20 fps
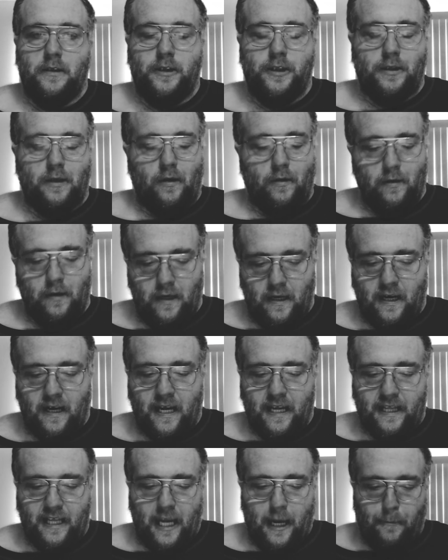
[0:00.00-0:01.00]
So
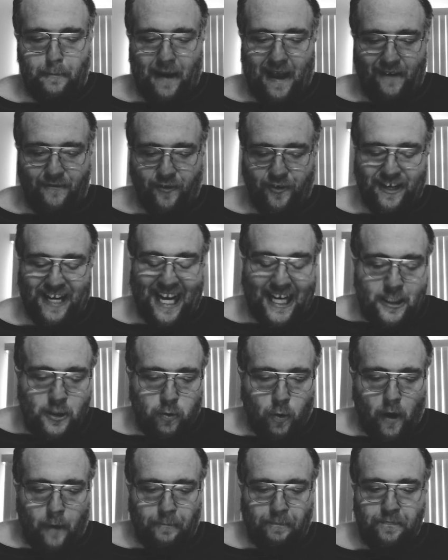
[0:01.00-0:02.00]
keep to keep an eye for. Next
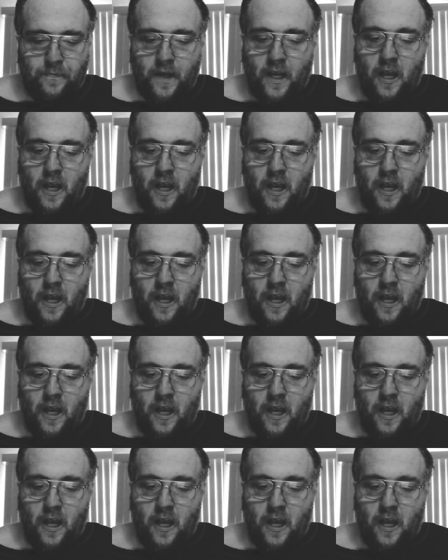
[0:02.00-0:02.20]
one,